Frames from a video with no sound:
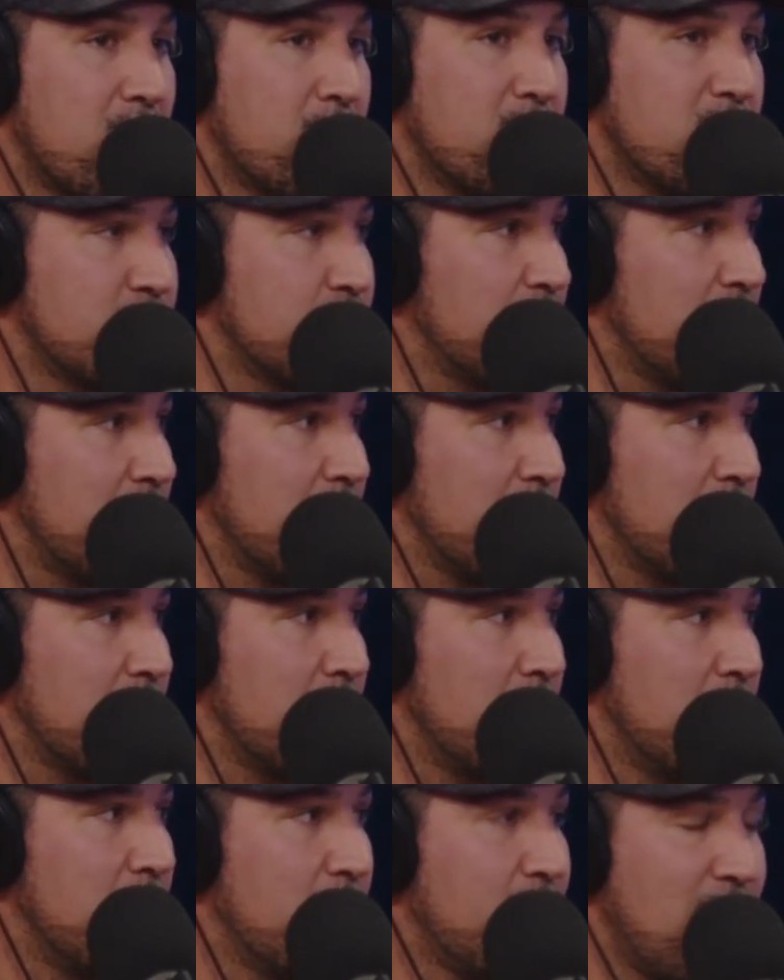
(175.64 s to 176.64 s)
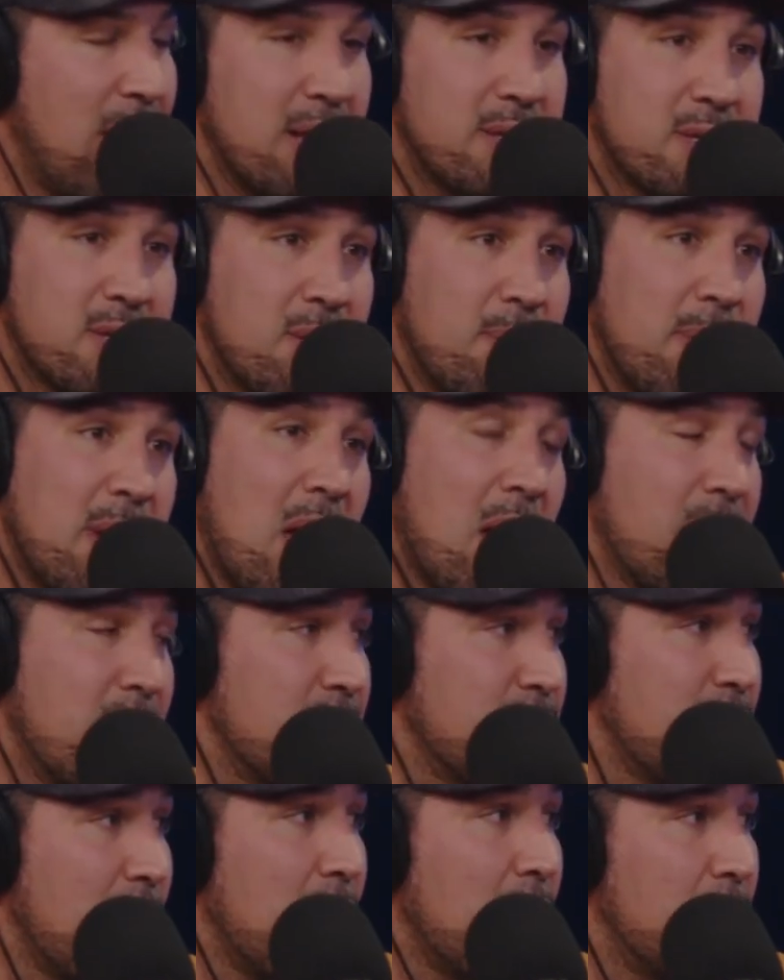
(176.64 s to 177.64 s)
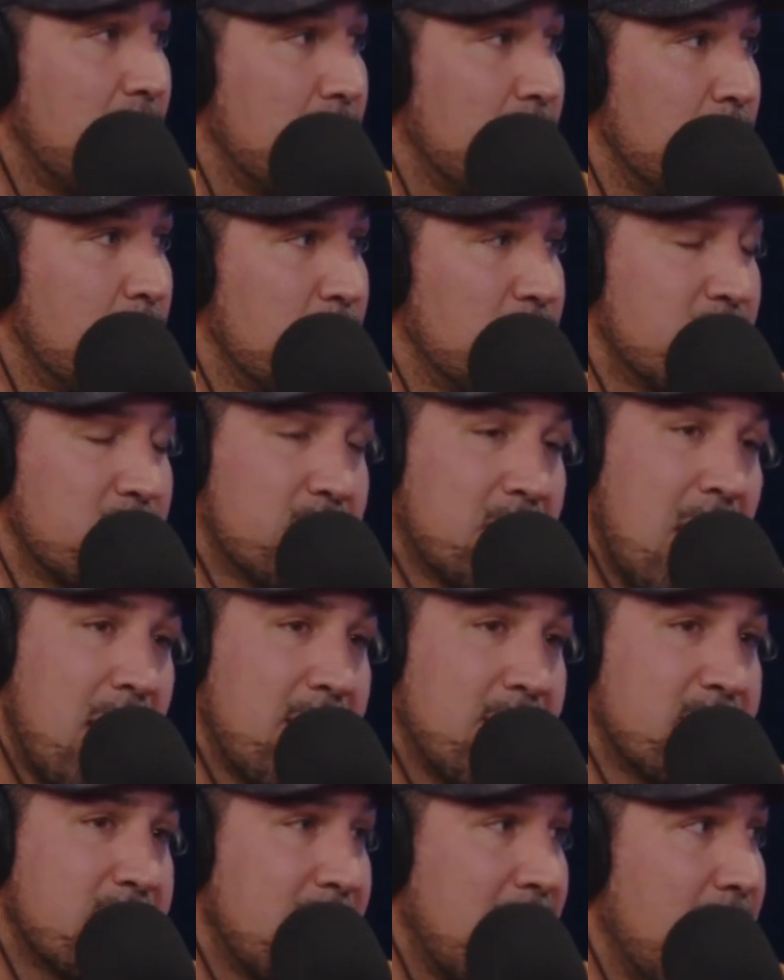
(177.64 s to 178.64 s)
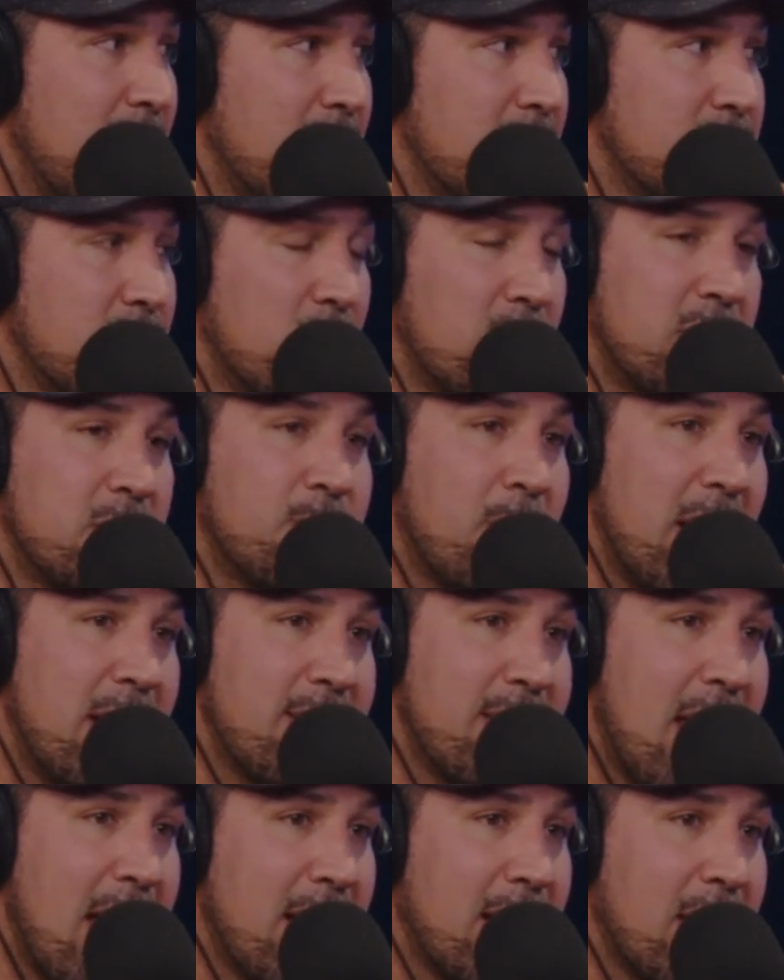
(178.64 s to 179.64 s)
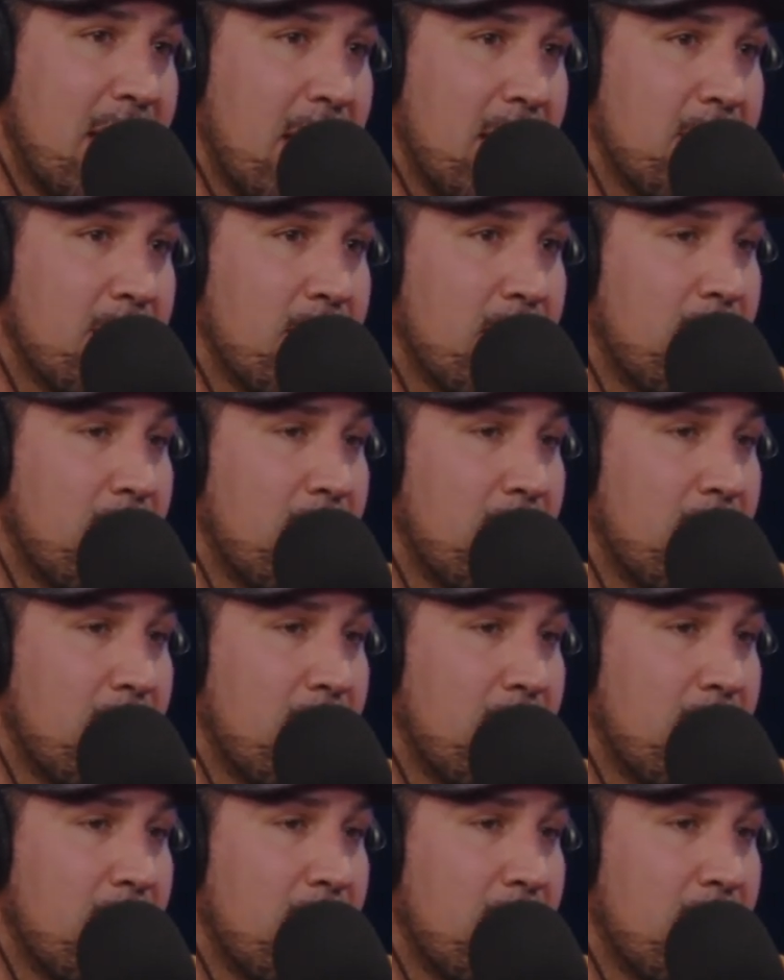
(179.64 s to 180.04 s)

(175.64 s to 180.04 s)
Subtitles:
machine. Francis can be on his own, which is kind of scary. So he's playing that game.